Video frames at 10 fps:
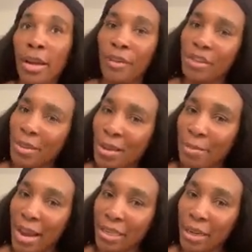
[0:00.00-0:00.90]
every time that
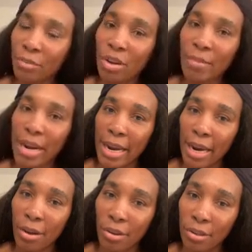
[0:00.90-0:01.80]
match comes on, my
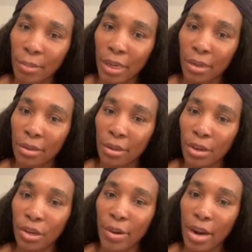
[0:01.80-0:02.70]
dad calls me. Are
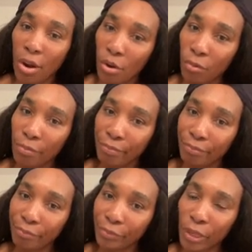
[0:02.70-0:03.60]
you at home?
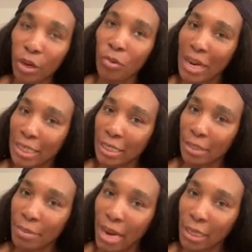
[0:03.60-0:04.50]
Are you watching
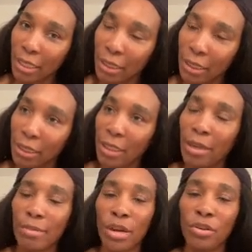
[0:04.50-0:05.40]
this match?
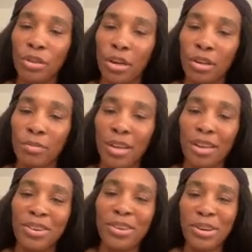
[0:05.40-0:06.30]
My coach calls me.
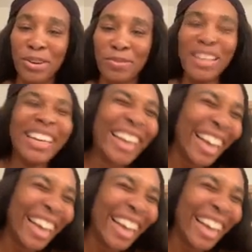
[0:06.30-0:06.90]
Are you at home?